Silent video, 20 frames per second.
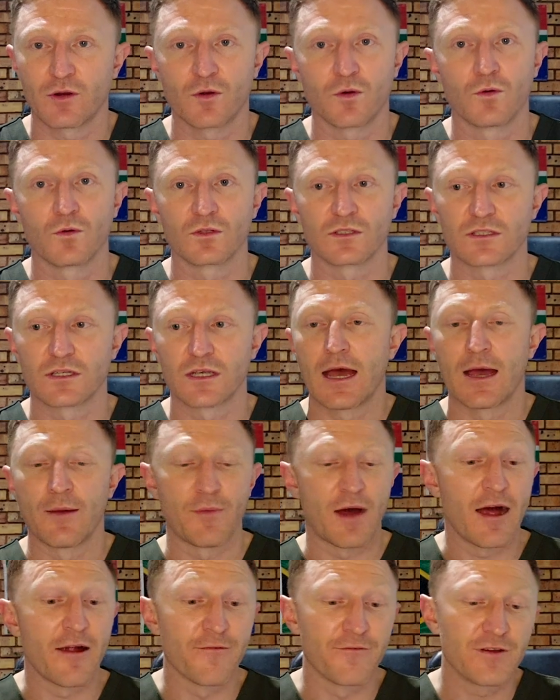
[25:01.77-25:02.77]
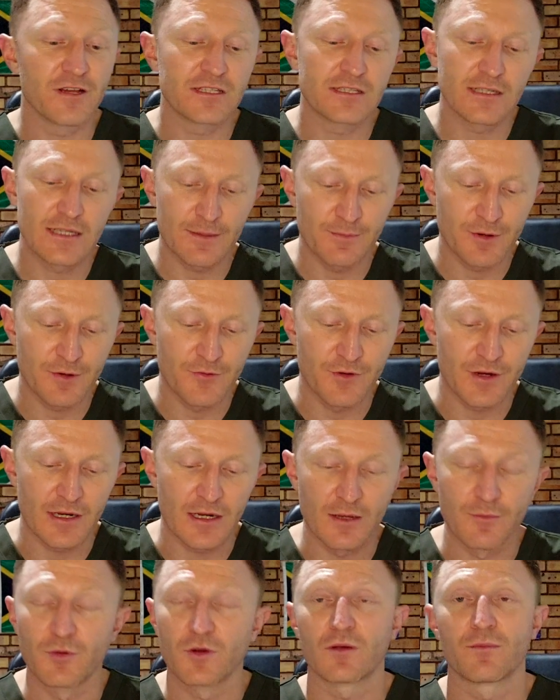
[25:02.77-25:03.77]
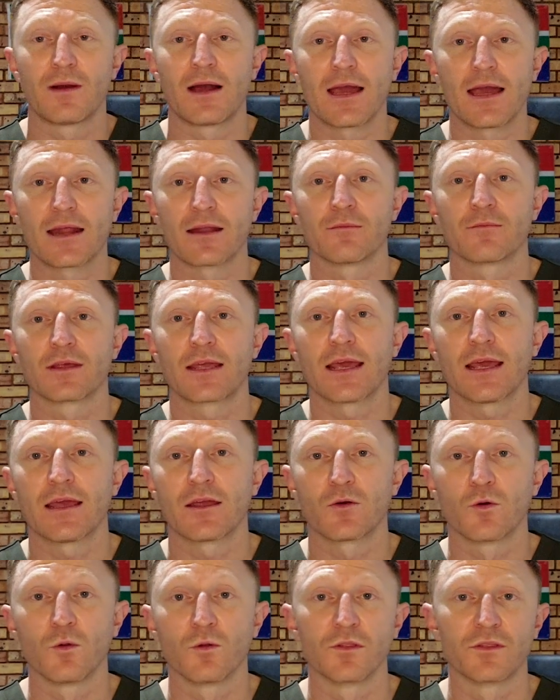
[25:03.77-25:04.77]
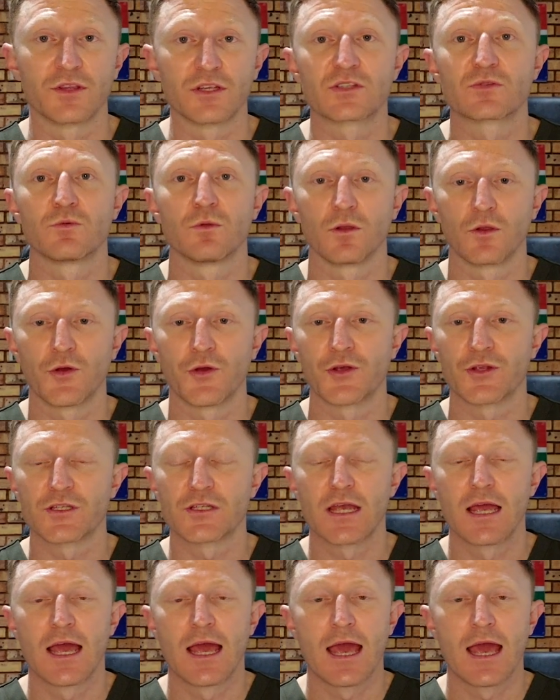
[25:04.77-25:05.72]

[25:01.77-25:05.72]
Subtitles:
calls. I've recently been reading a book by Adam Kay called This Will Hurt.